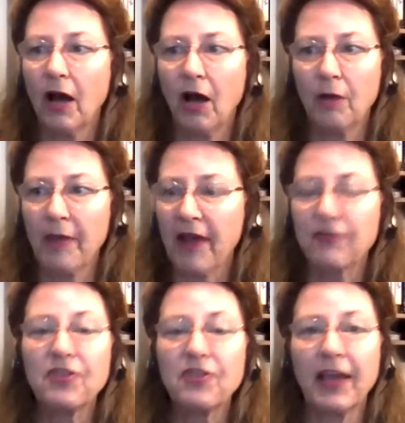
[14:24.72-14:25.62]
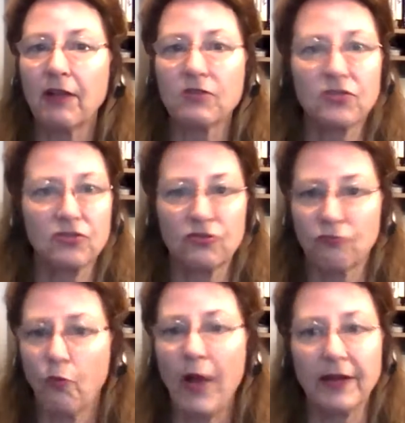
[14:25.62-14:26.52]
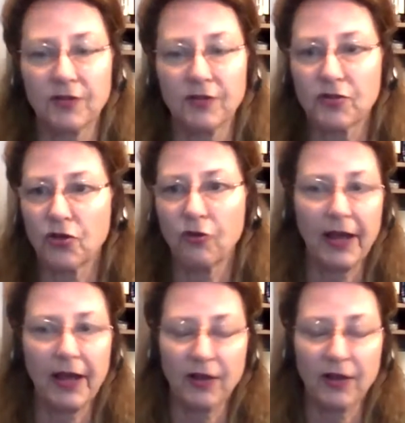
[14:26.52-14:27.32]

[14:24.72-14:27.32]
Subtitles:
everything else went. So yeah,